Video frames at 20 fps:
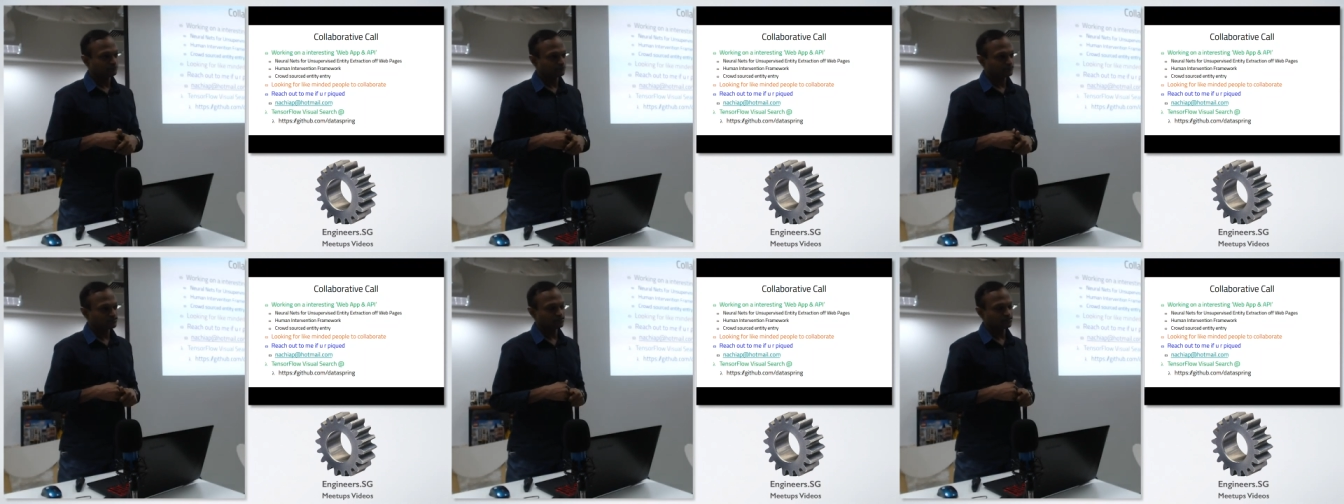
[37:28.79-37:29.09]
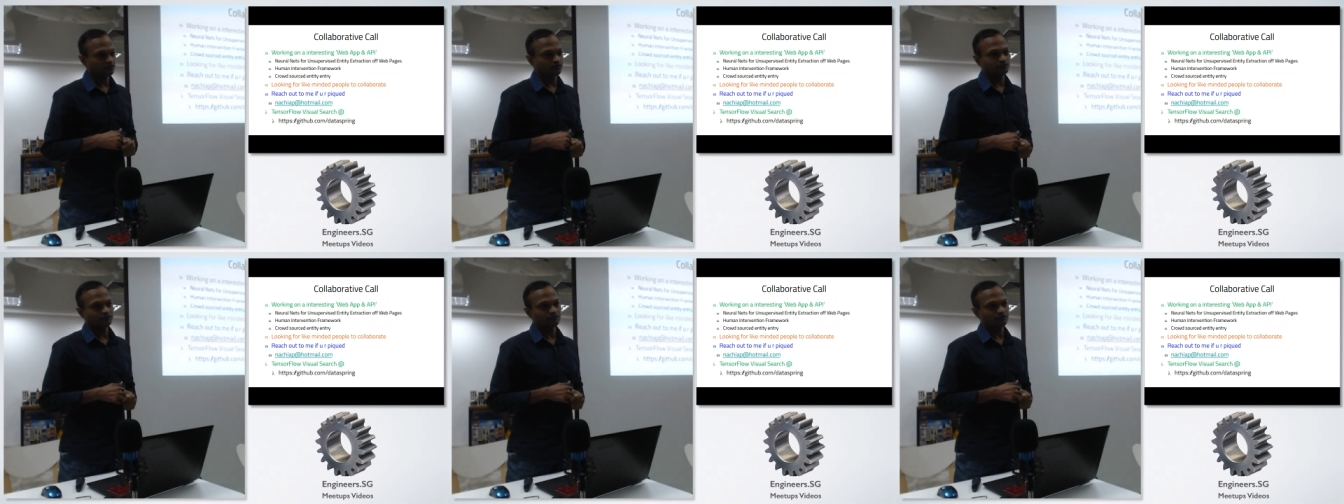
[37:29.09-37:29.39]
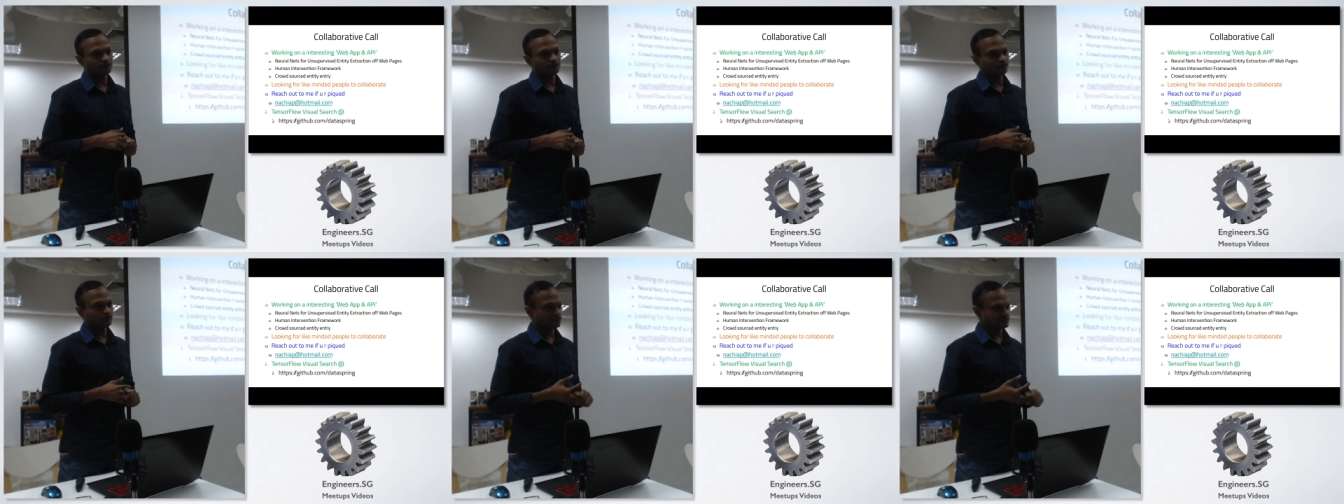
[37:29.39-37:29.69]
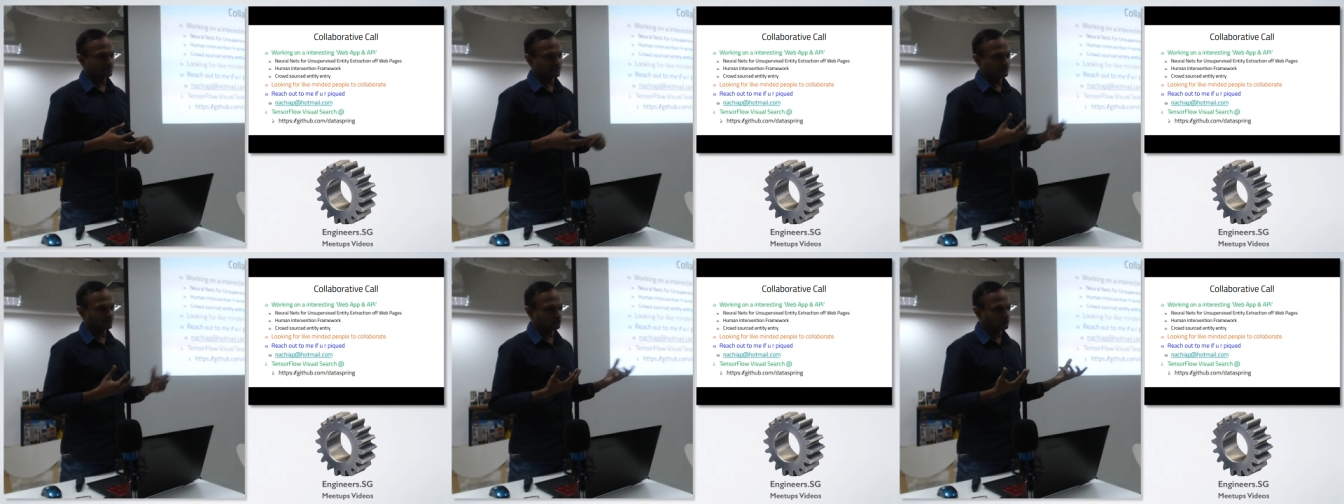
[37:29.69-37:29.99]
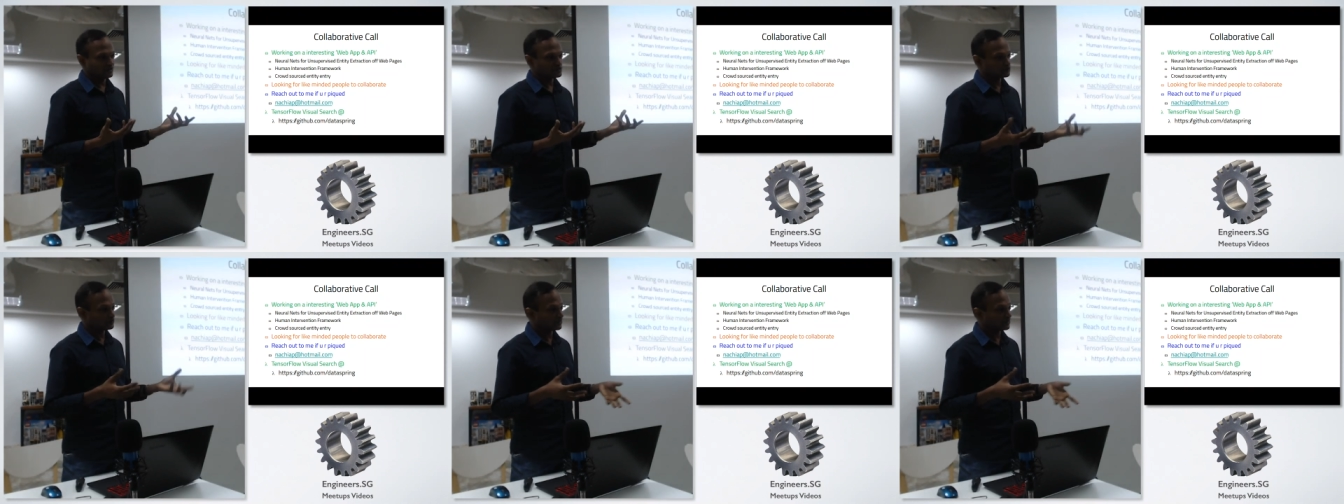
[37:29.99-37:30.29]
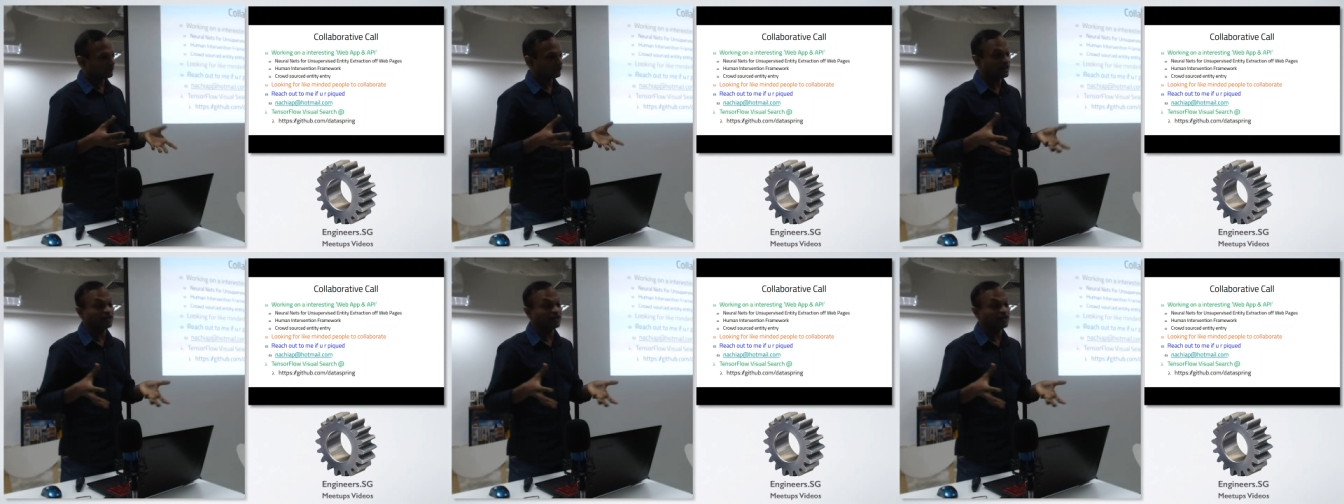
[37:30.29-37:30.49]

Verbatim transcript: So those are the ones where, where